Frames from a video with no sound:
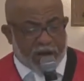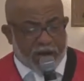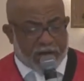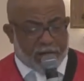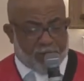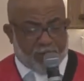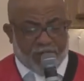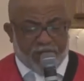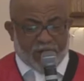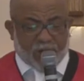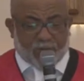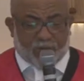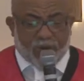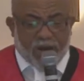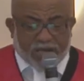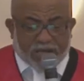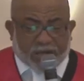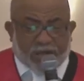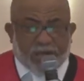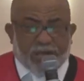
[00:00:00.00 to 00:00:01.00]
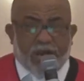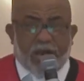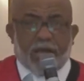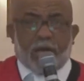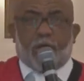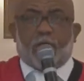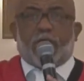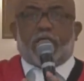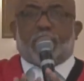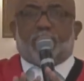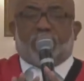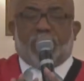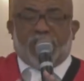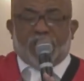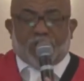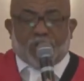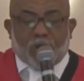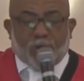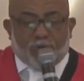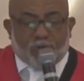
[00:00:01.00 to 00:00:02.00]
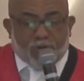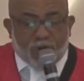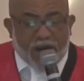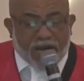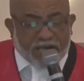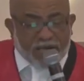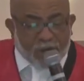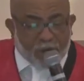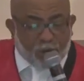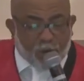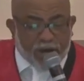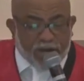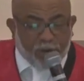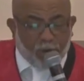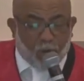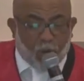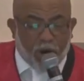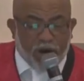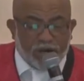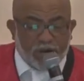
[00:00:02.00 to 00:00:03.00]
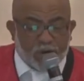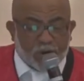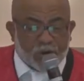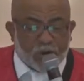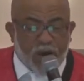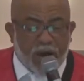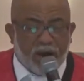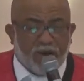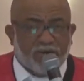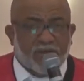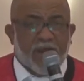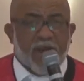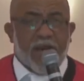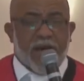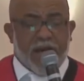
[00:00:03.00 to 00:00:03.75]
It means proskuneo. It means to prostrate oneself.